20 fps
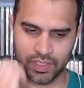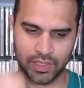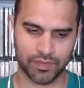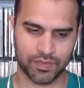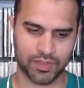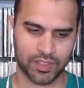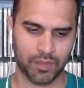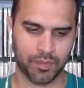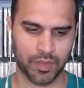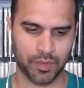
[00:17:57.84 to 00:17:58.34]
I've
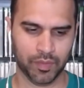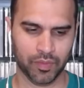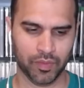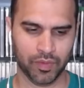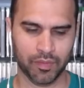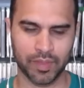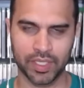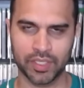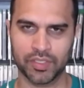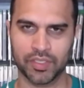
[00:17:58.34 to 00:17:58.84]
seen, people were
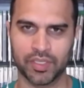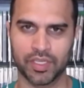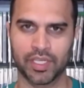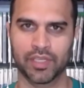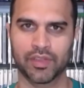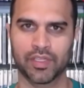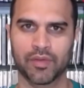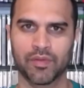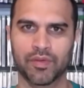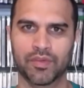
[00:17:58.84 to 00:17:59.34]
mentioning it.
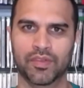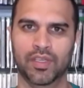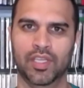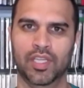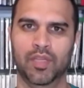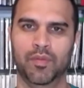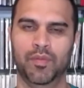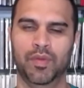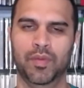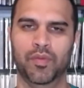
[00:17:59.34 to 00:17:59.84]
They were saying the
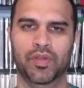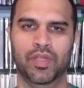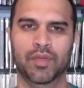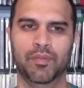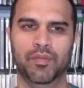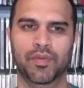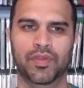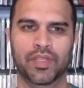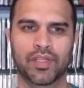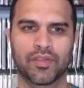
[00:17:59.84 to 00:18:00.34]
people at
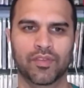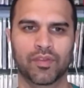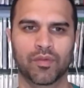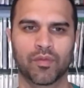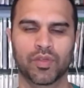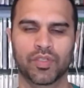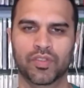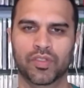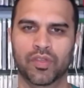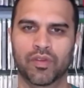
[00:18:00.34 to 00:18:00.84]
Bethesda were
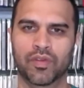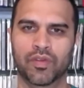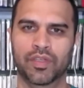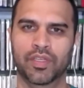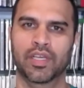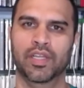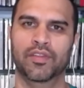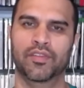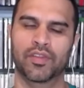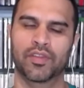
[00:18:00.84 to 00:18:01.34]
just going
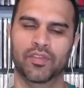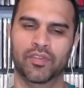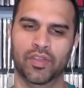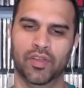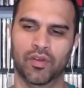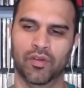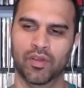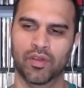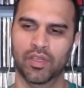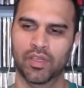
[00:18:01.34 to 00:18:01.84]
nuts. And
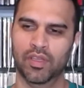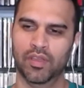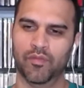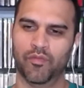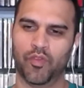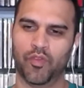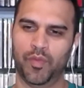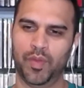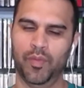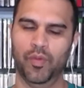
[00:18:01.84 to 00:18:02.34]
so, for
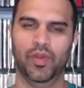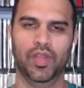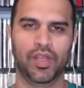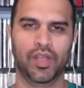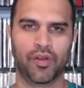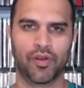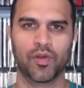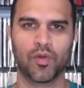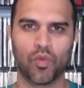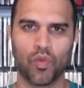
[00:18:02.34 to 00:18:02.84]
people that
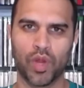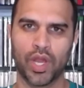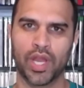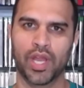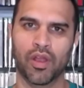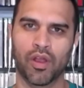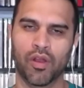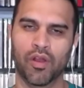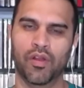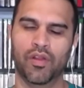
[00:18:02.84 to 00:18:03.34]
aren't
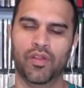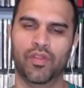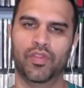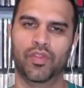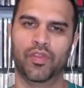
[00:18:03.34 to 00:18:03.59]
aware, the